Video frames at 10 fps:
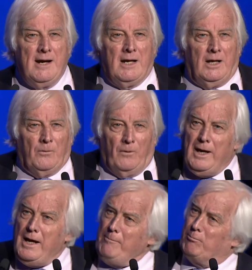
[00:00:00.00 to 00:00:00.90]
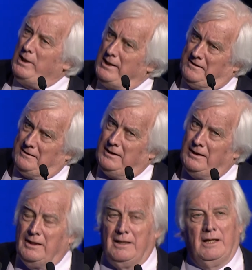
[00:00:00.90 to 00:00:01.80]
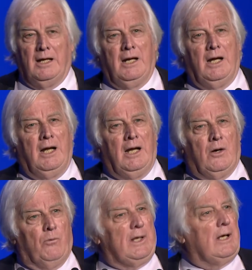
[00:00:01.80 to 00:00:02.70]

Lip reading: We are blessed with